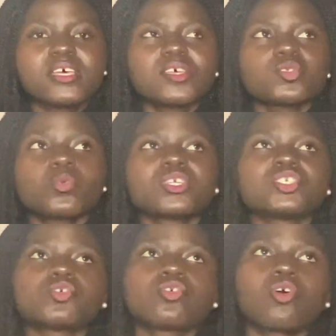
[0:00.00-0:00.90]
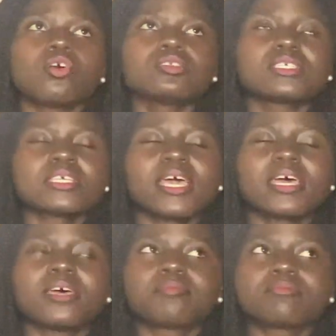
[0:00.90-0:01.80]
So when she crawled
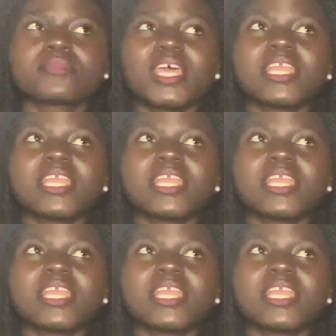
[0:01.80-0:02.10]
a